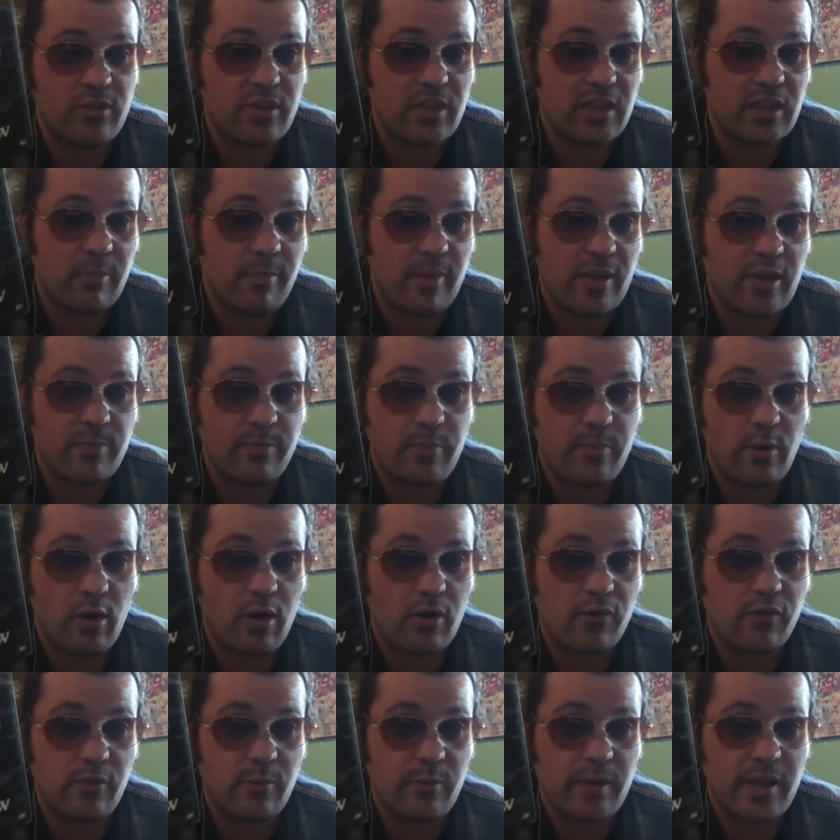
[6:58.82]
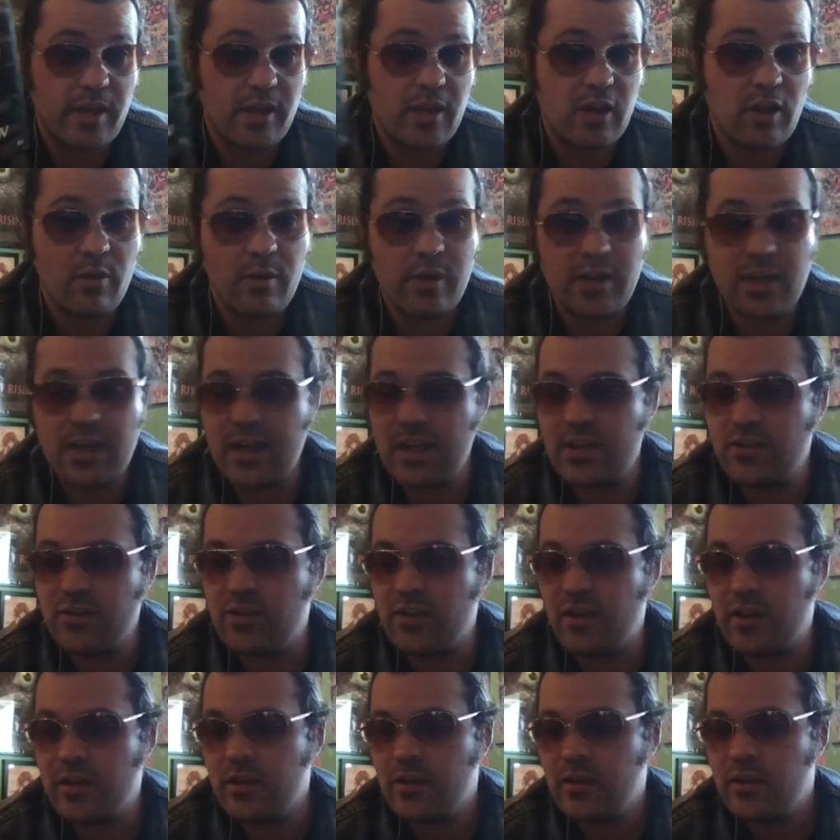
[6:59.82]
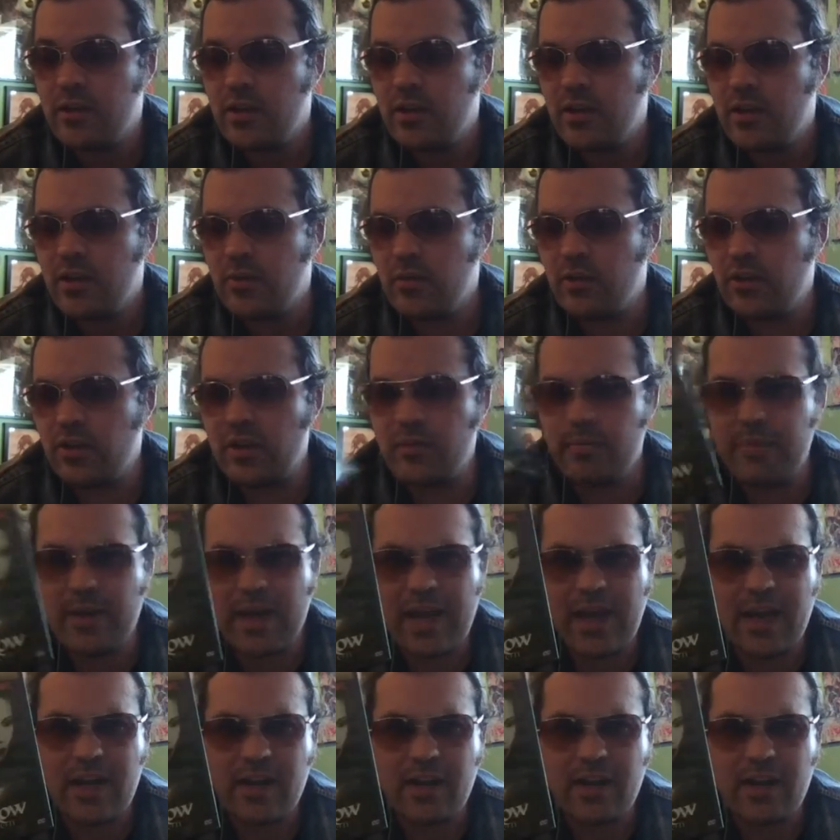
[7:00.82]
the best part for me, you know, and he gets a really bad